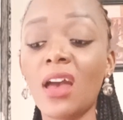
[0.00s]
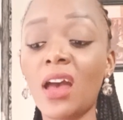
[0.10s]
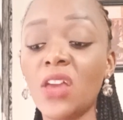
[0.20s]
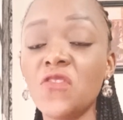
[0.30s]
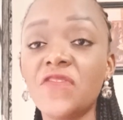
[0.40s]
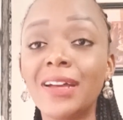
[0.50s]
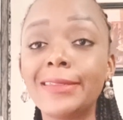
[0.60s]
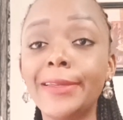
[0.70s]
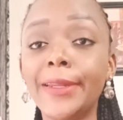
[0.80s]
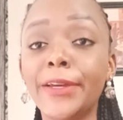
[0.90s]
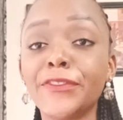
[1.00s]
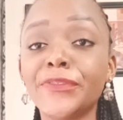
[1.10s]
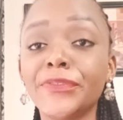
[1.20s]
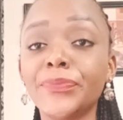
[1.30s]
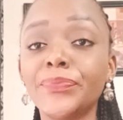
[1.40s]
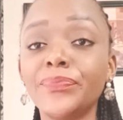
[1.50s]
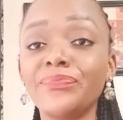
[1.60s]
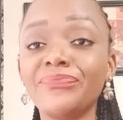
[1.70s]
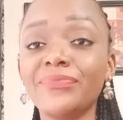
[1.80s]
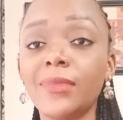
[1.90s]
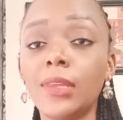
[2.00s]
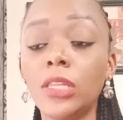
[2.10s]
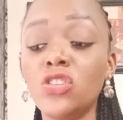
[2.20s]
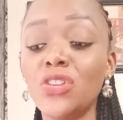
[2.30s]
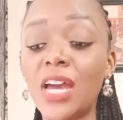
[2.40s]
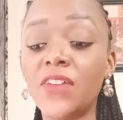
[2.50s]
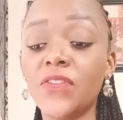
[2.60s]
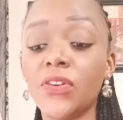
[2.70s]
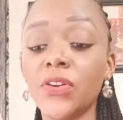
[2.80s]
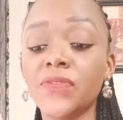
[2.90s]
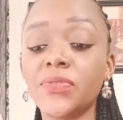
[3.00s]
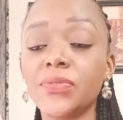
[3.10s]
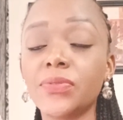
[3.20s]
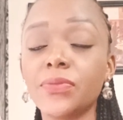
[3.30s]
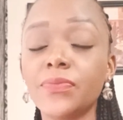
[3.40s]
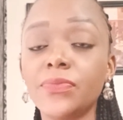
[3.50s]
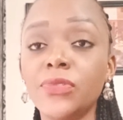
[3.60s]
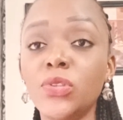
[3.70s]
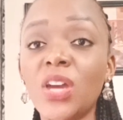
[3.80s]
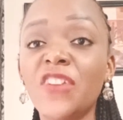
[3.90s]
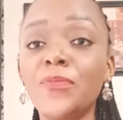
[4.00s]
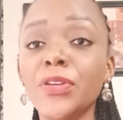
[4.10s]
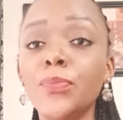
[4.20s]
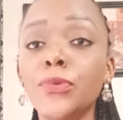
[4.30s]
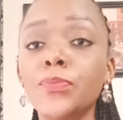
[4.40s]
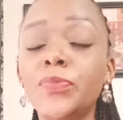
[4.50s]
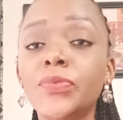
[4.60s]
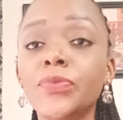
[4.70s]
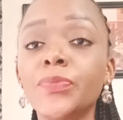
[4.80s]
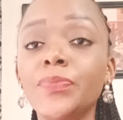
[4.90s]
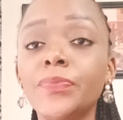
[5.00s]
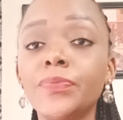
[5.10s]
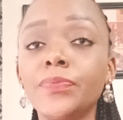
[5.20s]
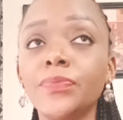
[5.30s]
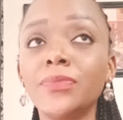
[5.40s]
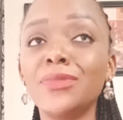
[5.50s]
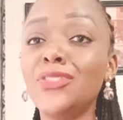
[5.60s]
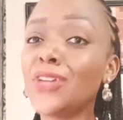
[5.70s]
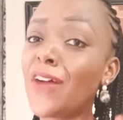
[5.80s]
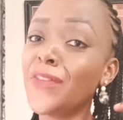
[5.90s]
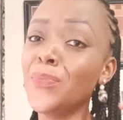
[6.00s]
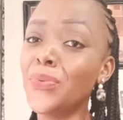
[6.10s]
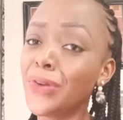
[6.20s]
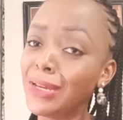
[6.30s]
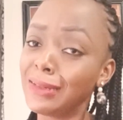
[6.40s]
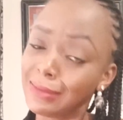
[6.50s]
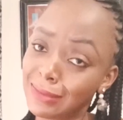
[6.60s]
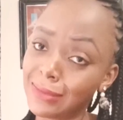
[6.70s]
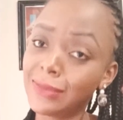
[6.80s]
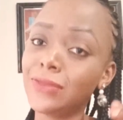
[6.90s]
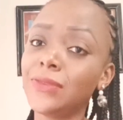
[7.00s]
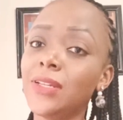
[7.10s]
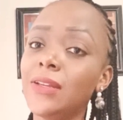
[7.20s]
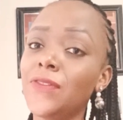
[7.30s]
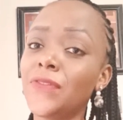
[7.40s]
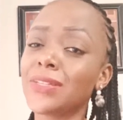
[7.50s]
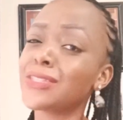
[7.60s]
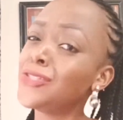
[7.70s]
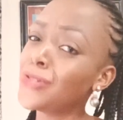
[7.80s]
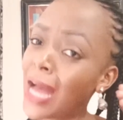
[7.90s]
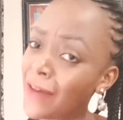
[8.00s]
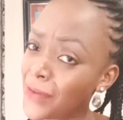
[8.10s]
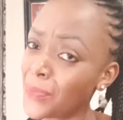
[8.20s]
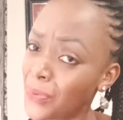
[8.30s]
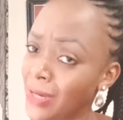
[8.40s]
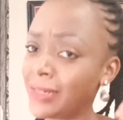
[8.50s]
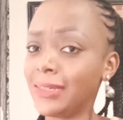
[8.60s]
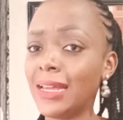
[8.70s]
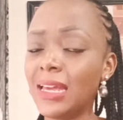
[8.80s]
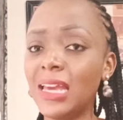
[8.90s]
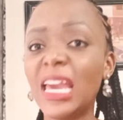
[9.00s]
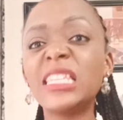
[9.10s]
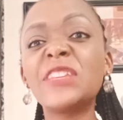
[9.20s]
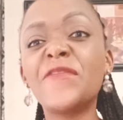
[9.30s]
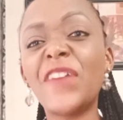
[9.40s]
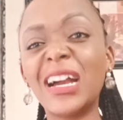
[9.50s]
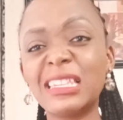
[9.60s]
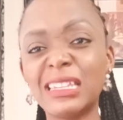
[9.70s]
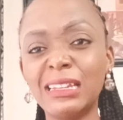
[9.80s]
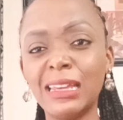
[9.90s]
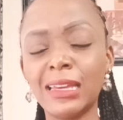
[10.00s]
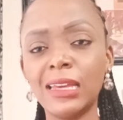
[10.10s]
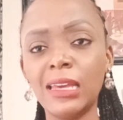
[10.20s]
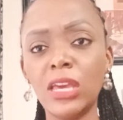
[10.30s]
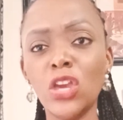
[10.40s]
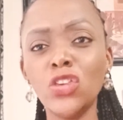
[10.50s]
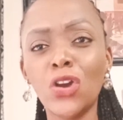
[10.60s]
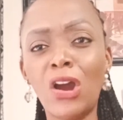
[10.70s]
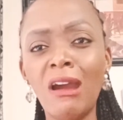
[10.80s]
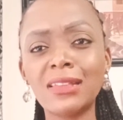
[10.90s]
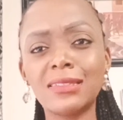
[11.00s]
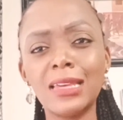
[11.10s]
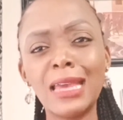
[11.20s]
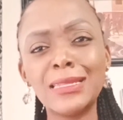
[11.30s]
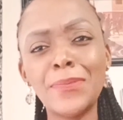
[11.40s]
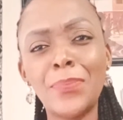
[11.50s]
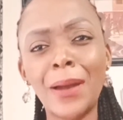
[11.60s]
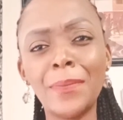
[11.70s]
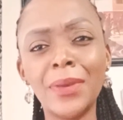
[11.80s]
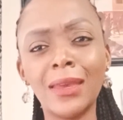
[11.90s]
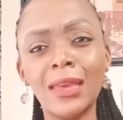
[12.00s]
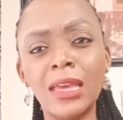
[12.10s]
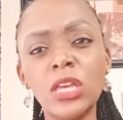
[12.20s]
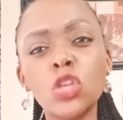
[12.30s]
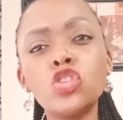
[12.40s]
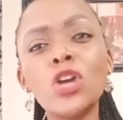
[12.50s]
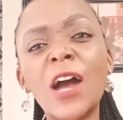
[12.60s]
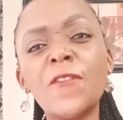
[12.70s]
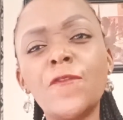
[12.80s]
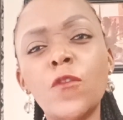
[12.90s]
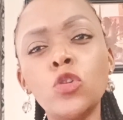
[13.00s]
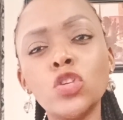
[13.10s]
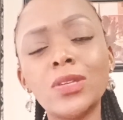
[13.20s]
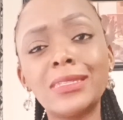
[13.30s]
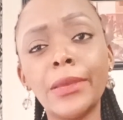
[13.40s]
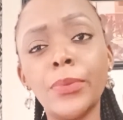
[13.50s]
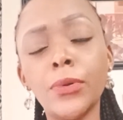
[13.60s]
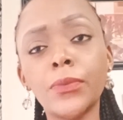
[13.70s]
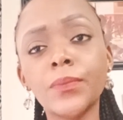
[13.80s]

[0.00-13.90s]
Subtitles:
Are you fat enough? Do you have curves? Do you have big boobs? Do you have a brain? Do you have a brain? Is it functioning? Your heart, is it pumping? Do you have food on your table?